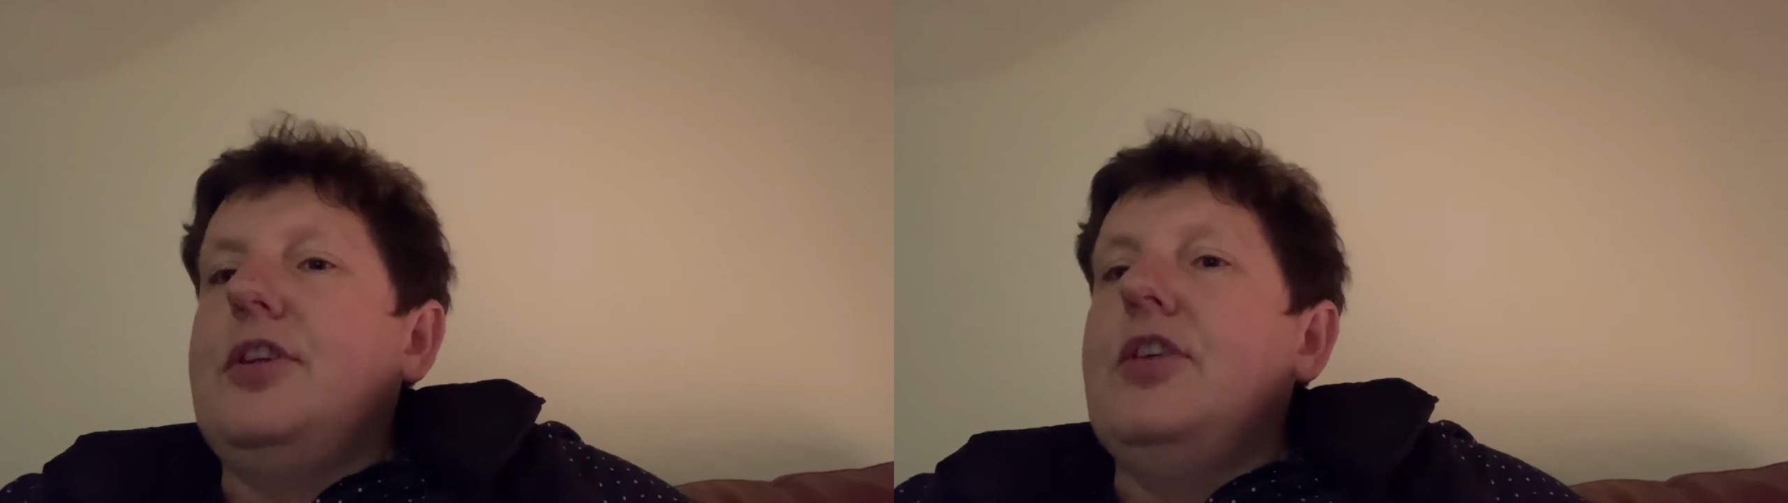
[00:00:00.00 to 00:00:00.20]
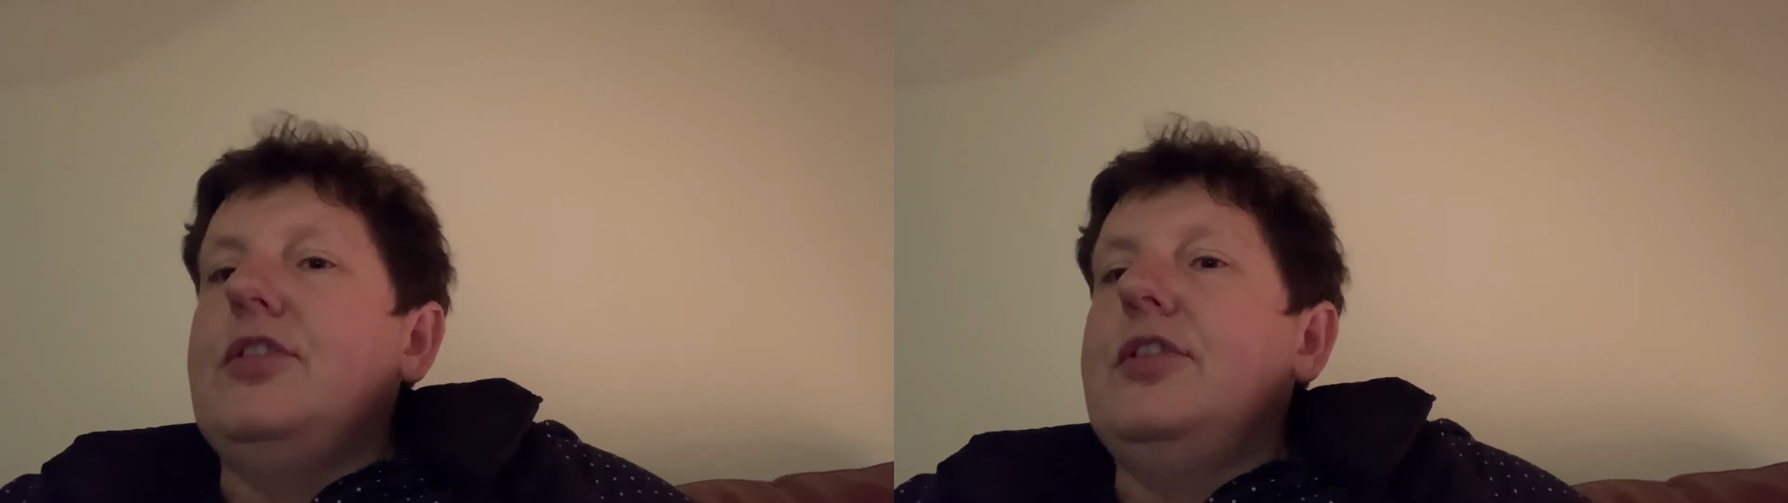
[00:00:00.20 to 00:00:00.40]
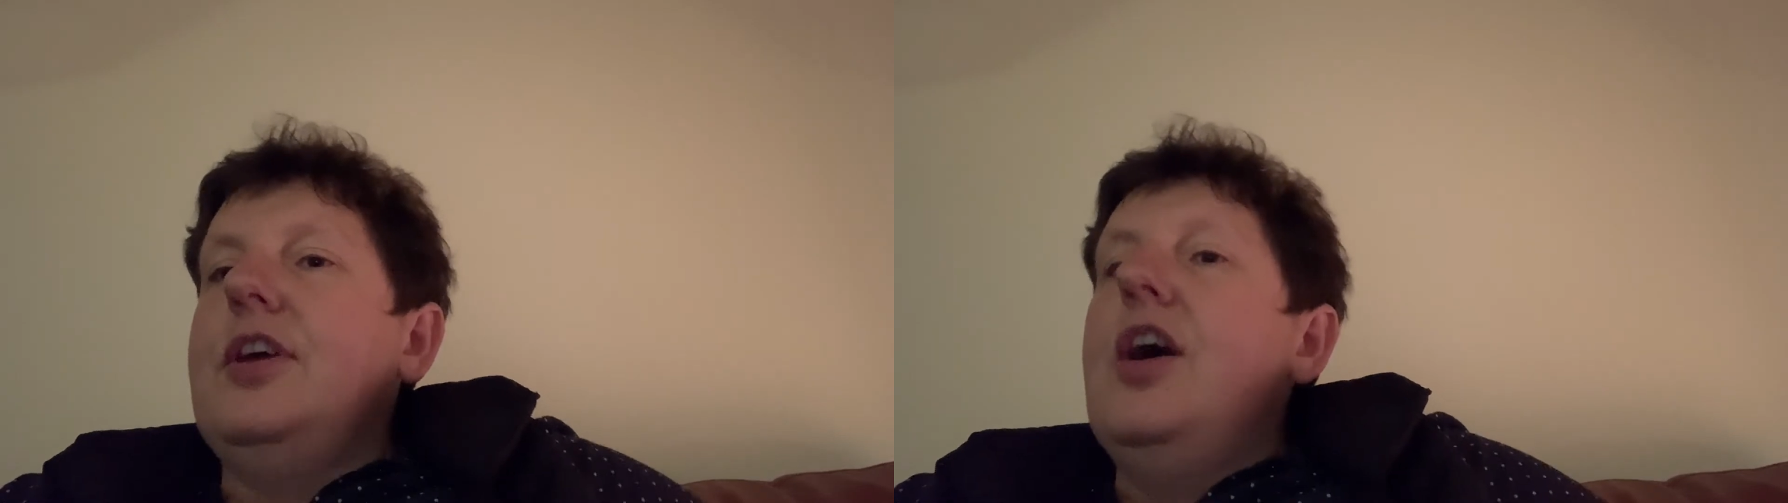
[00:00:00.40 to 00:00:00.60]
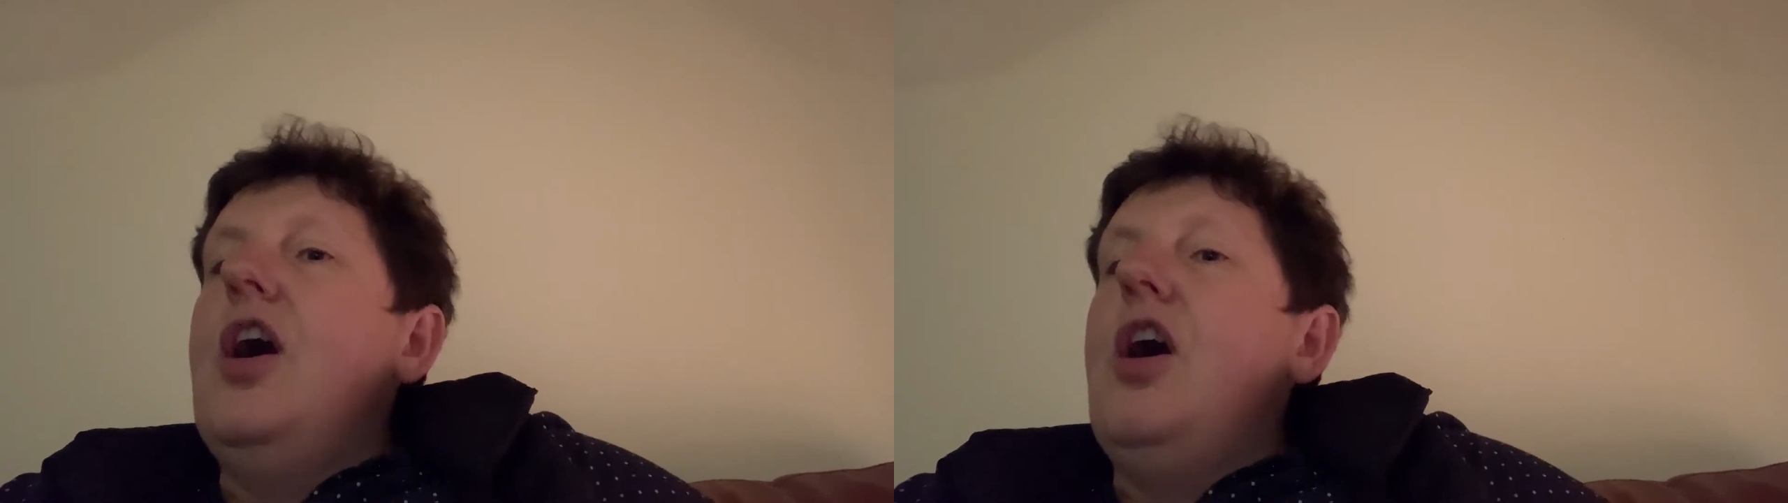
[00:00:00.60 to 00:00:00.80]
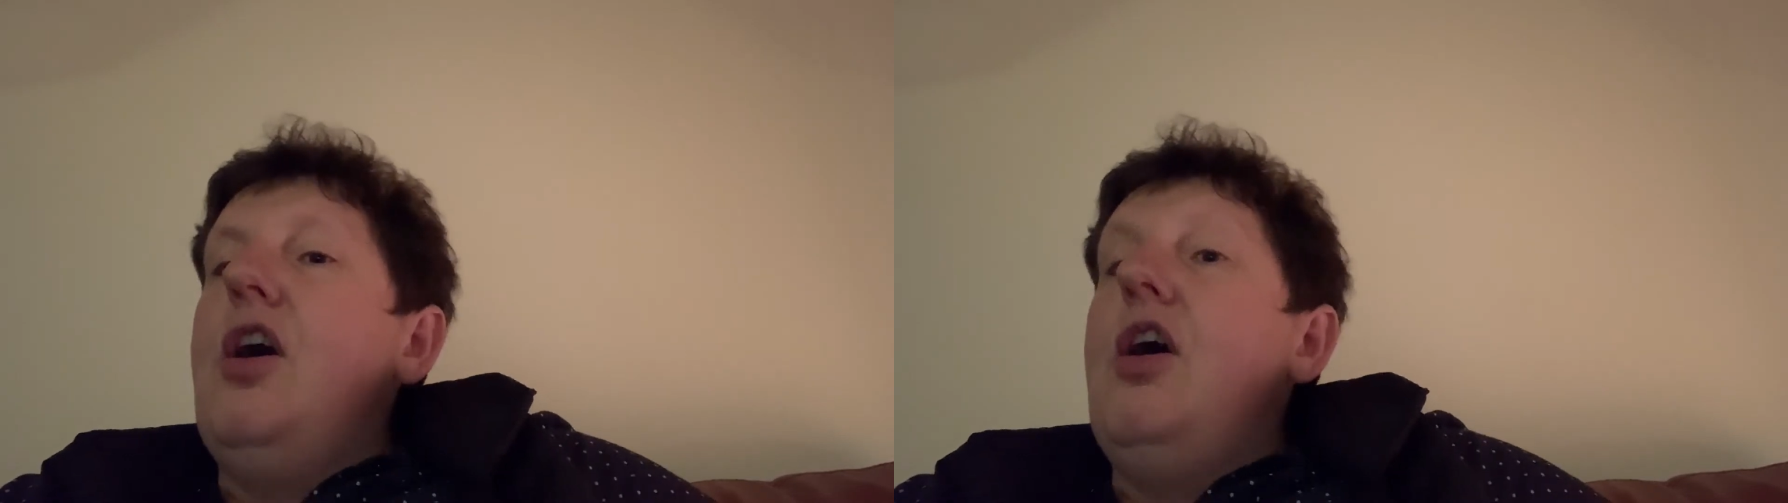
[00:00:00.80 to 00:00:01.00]

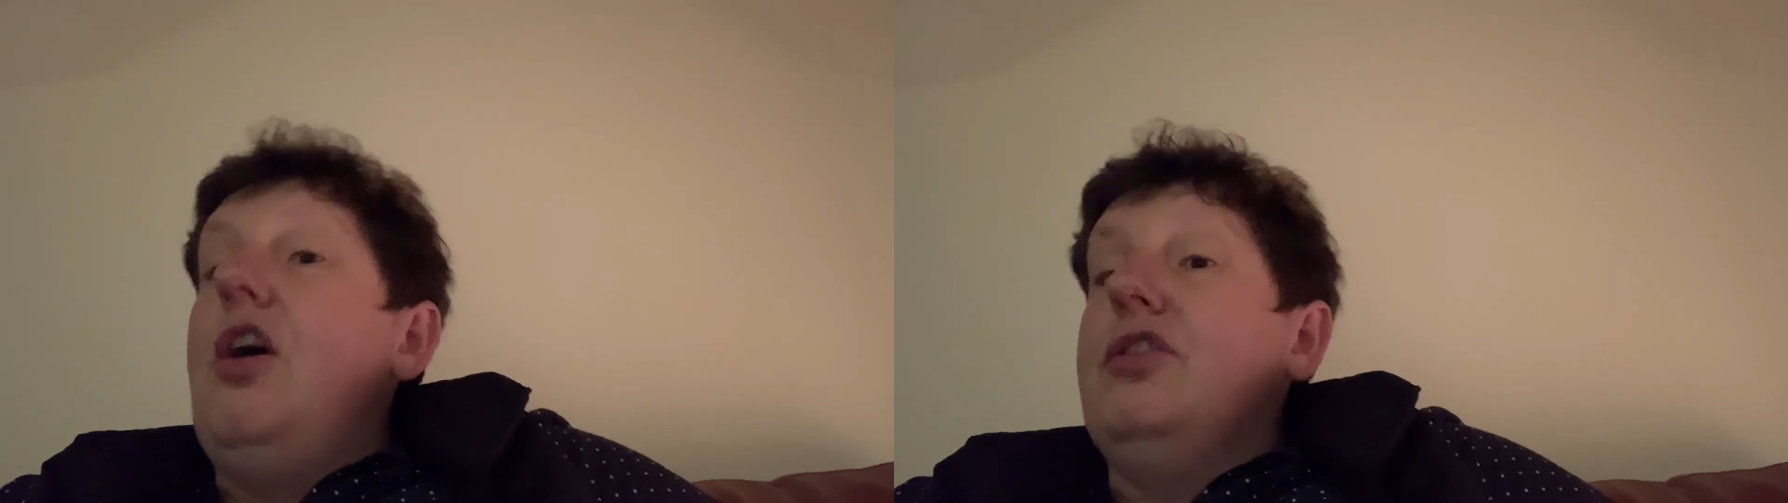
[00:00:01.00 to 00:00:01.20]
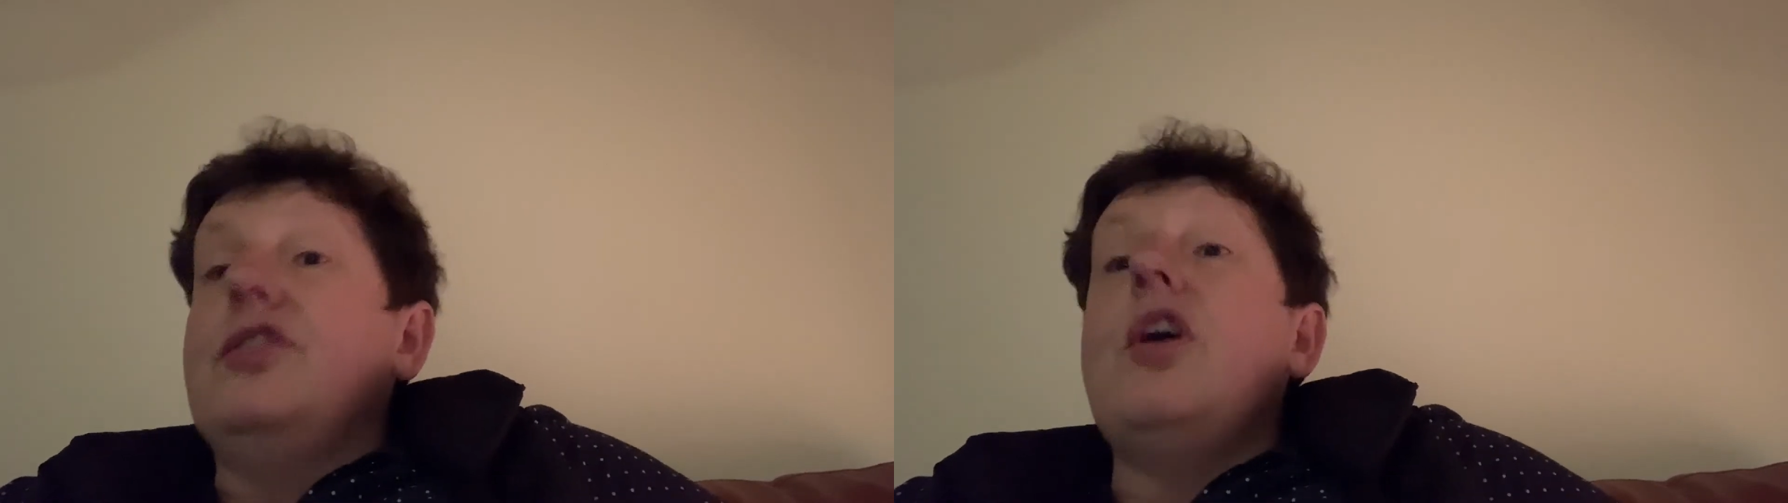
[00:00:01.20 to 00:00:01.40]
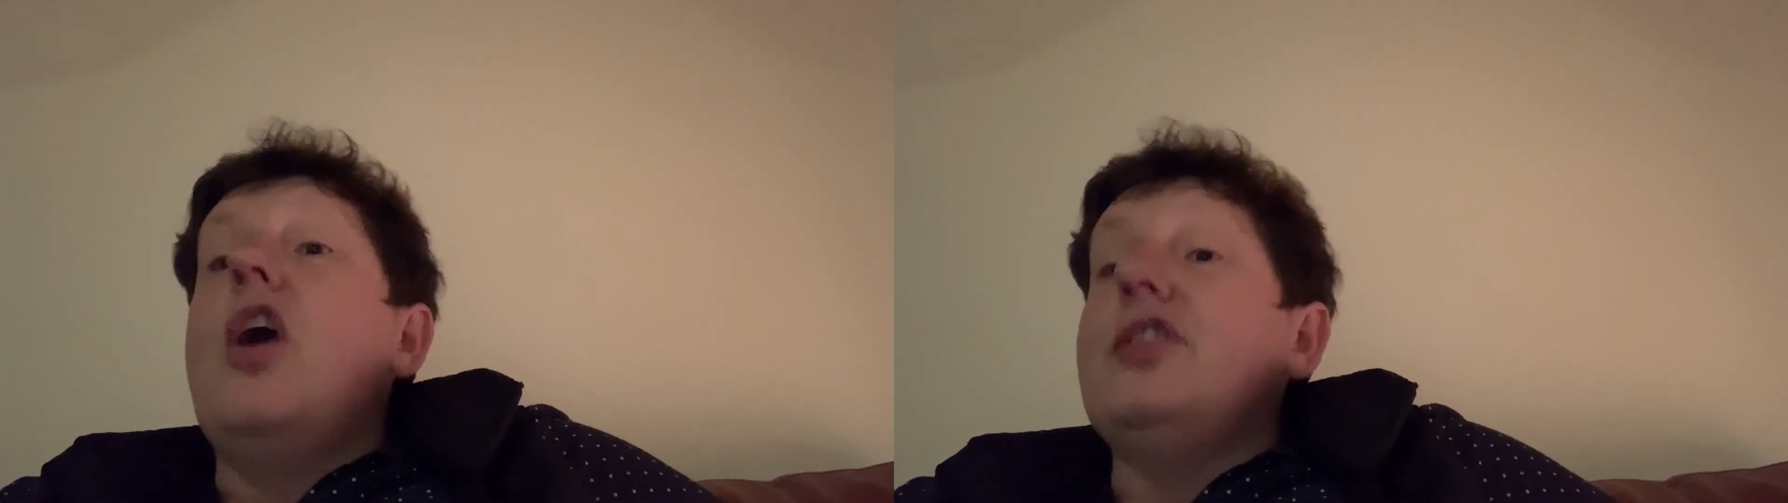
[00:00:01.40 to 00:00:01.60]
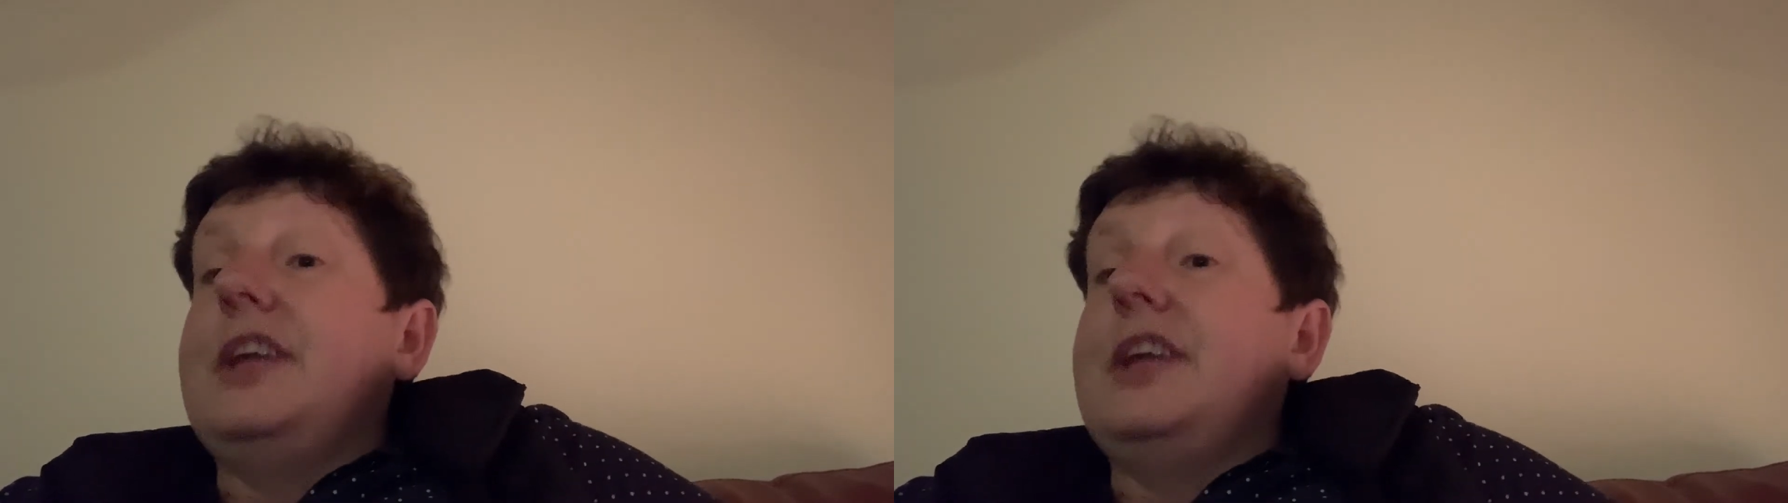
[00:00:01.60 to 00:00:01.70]
on